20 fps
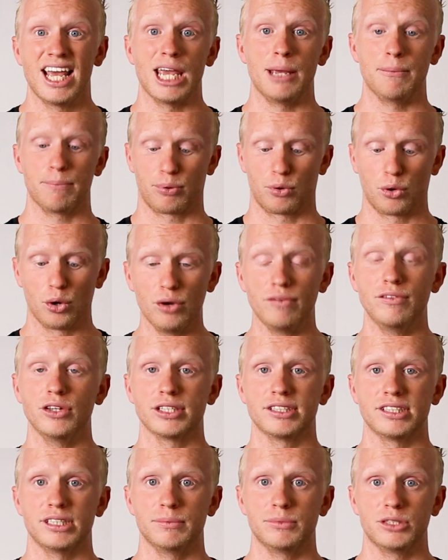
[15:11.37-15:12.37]
improve
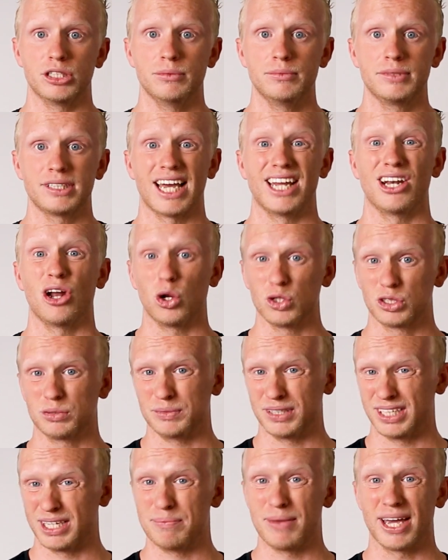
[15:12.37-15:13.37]
your symptoms, and
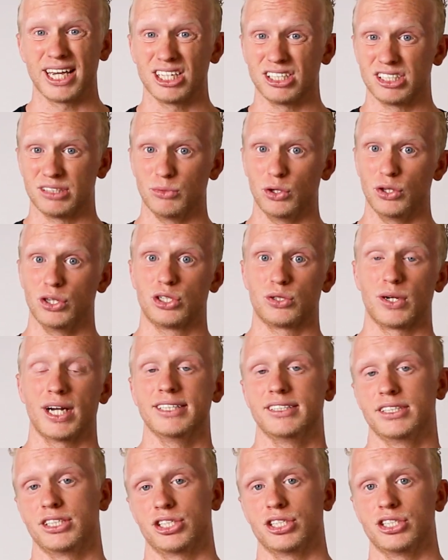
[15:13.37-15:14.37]
ultimately make a smoother
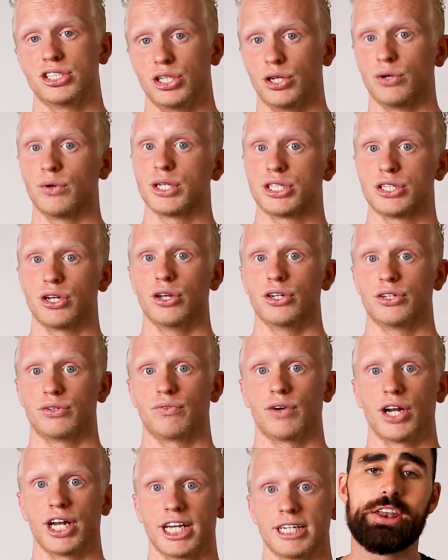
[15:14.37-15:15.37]
transition to your return to
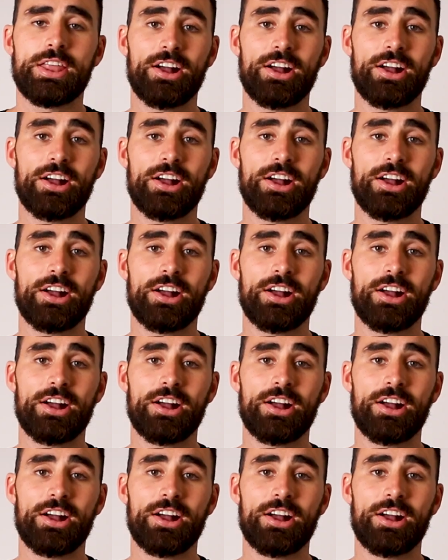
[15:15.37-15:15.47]
running.